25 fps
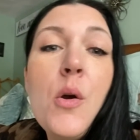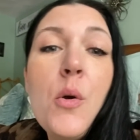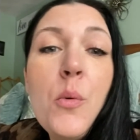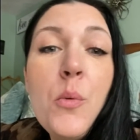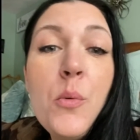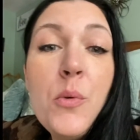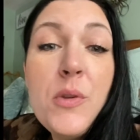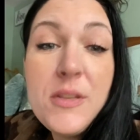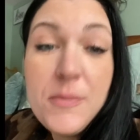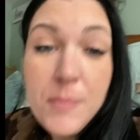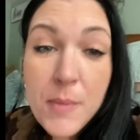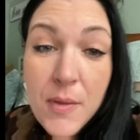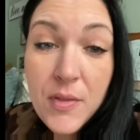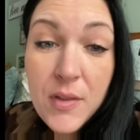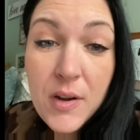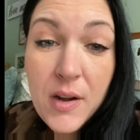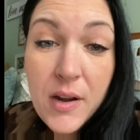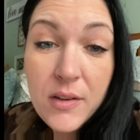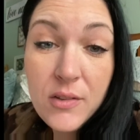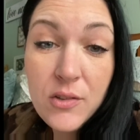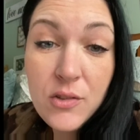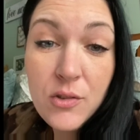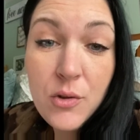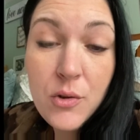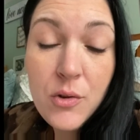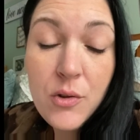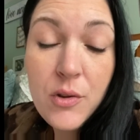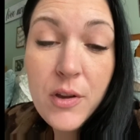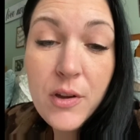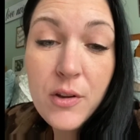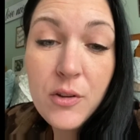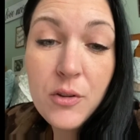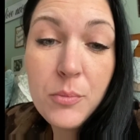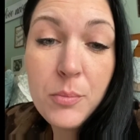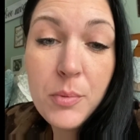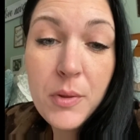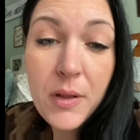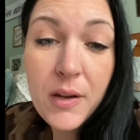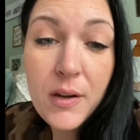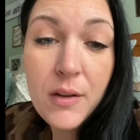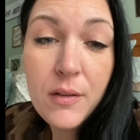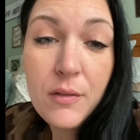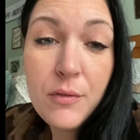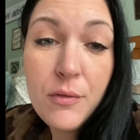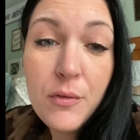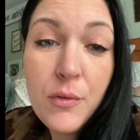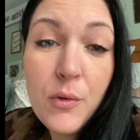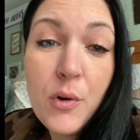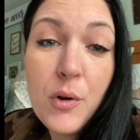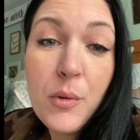We spent the next 2 years planning
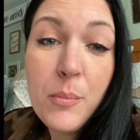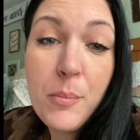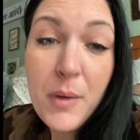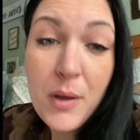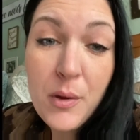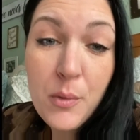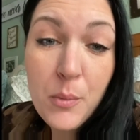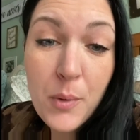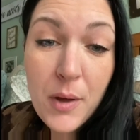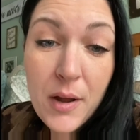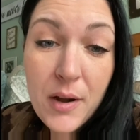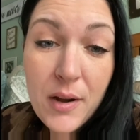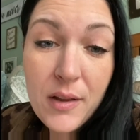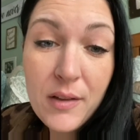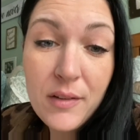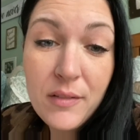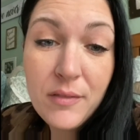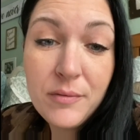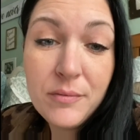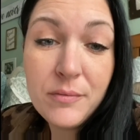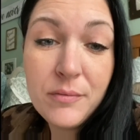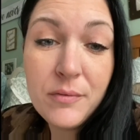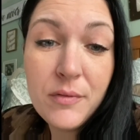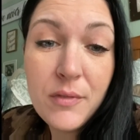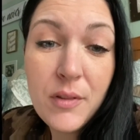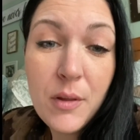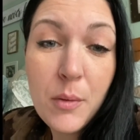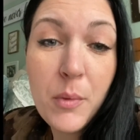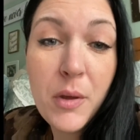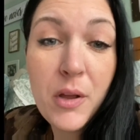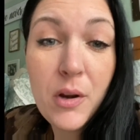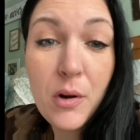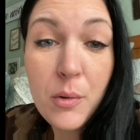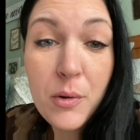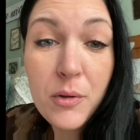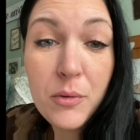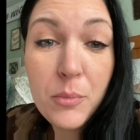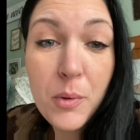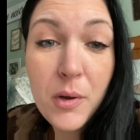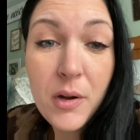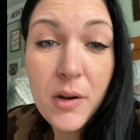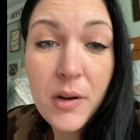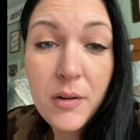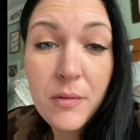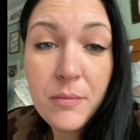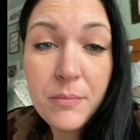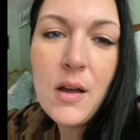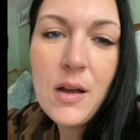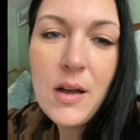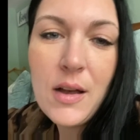for a big wedding that we had always wanted,
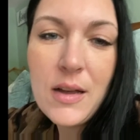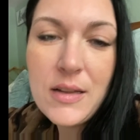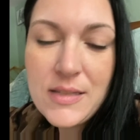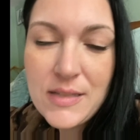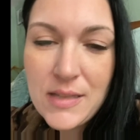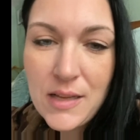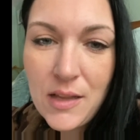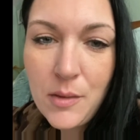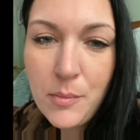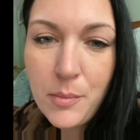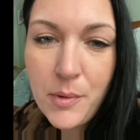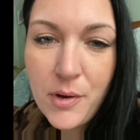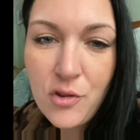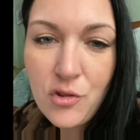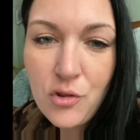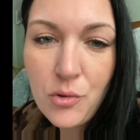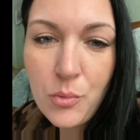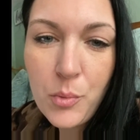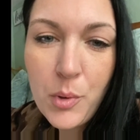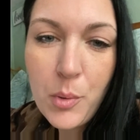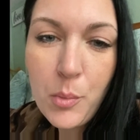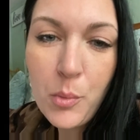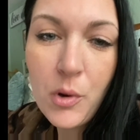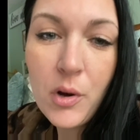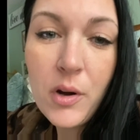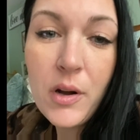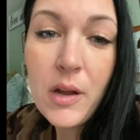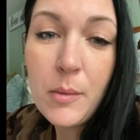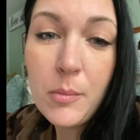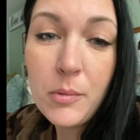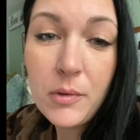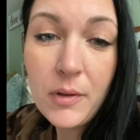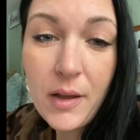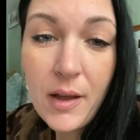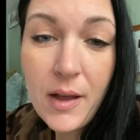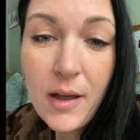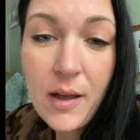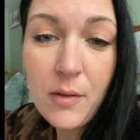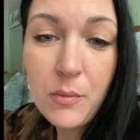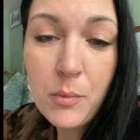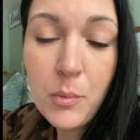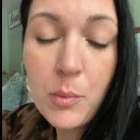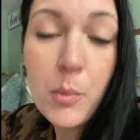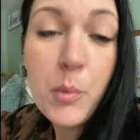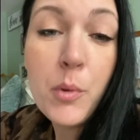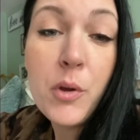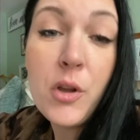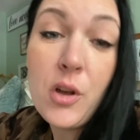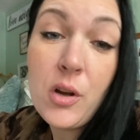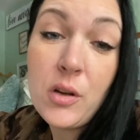a celebration we were unable to have when we
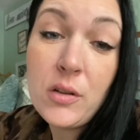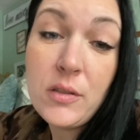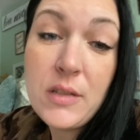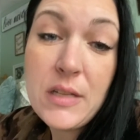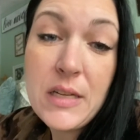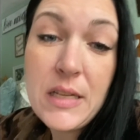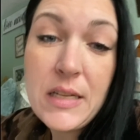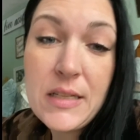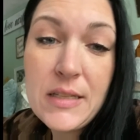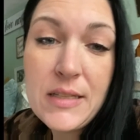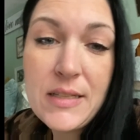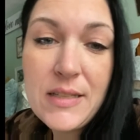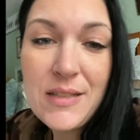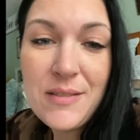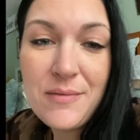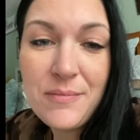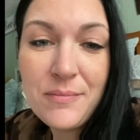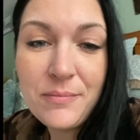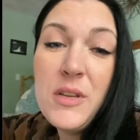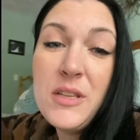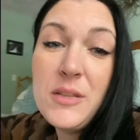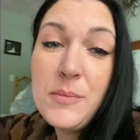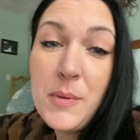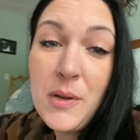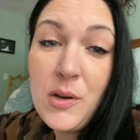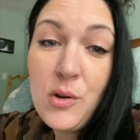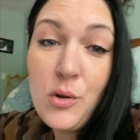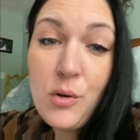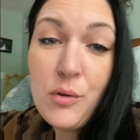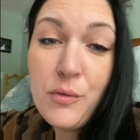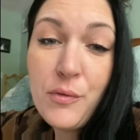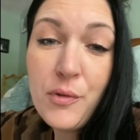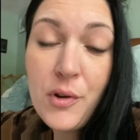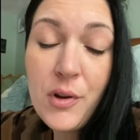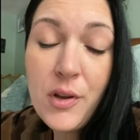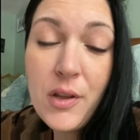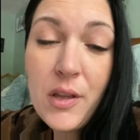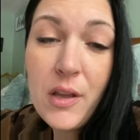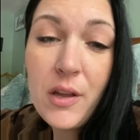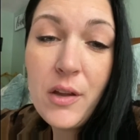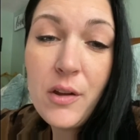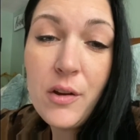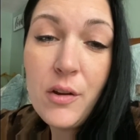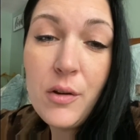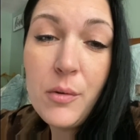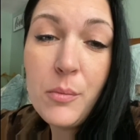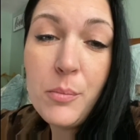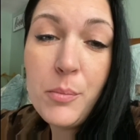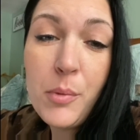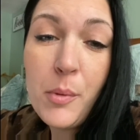were young teens. We spent over a
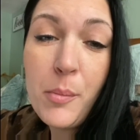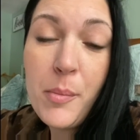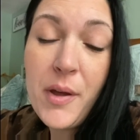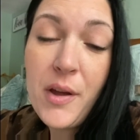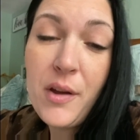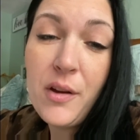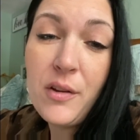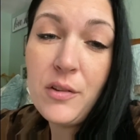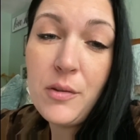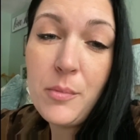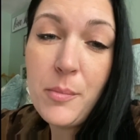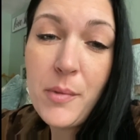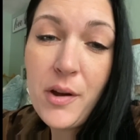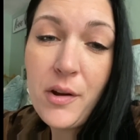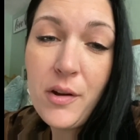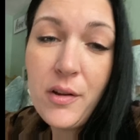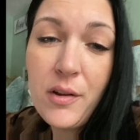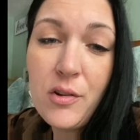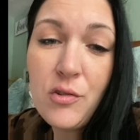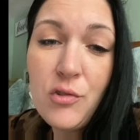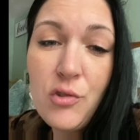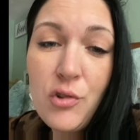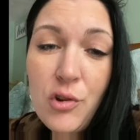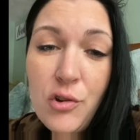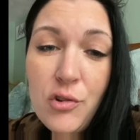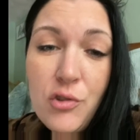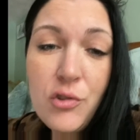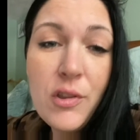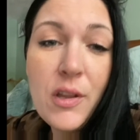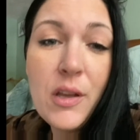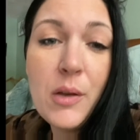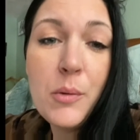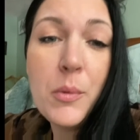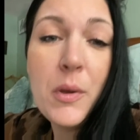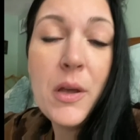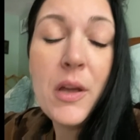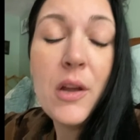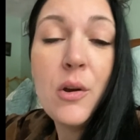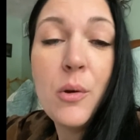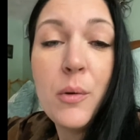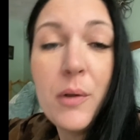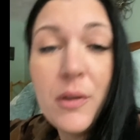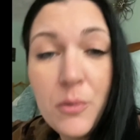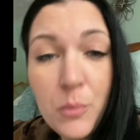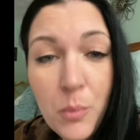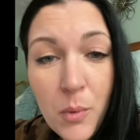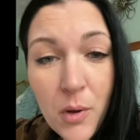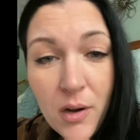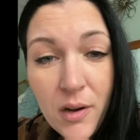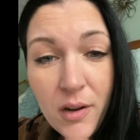year preparing to marry in a church like we had
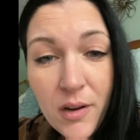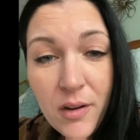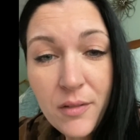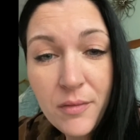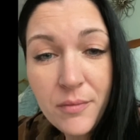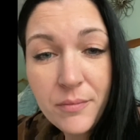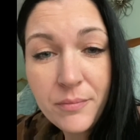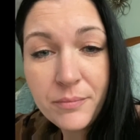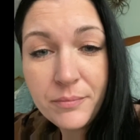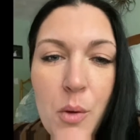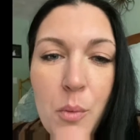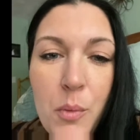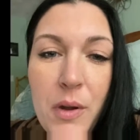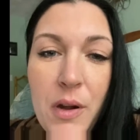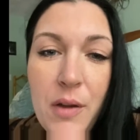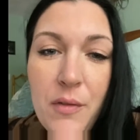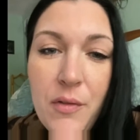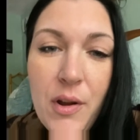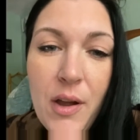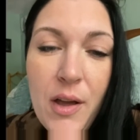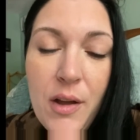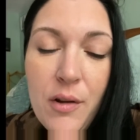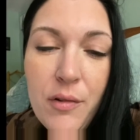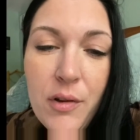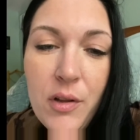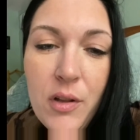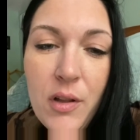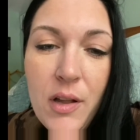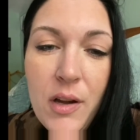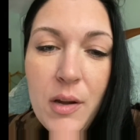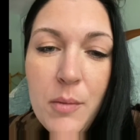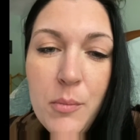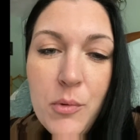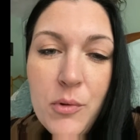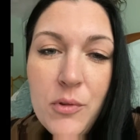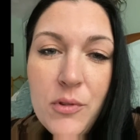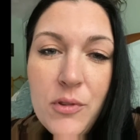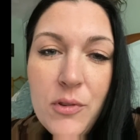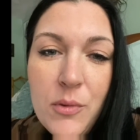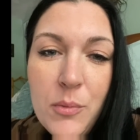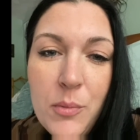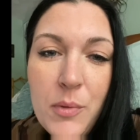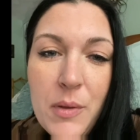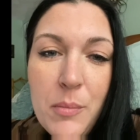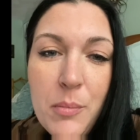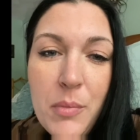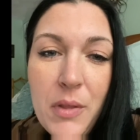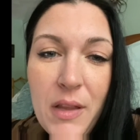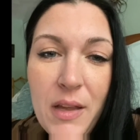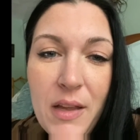always wanted. We never had a real honeymoon, so we
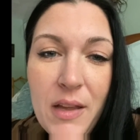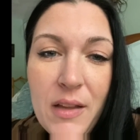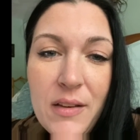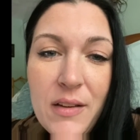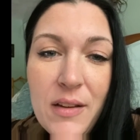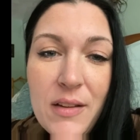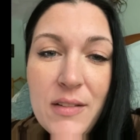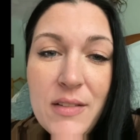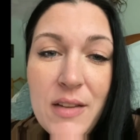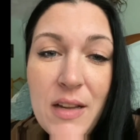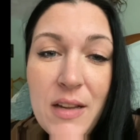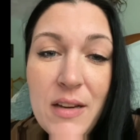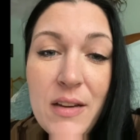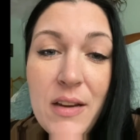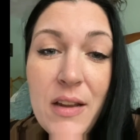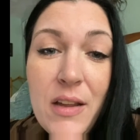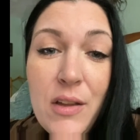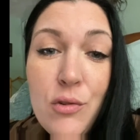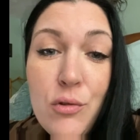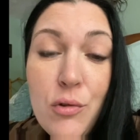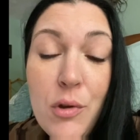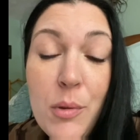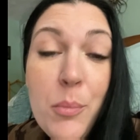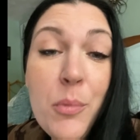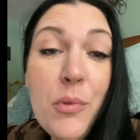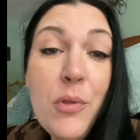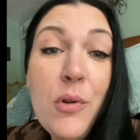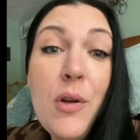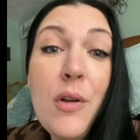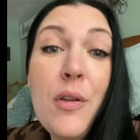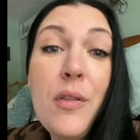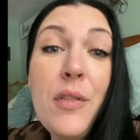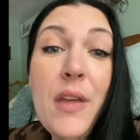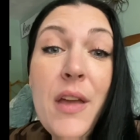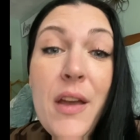planned a 10-day trip with all the